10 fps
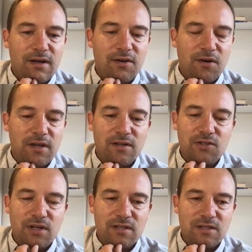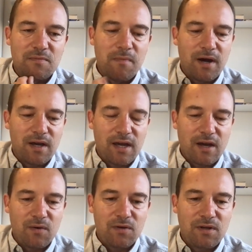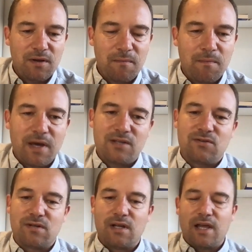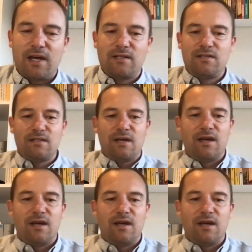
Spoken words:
Notting Hill Genesis My Account Masterclass.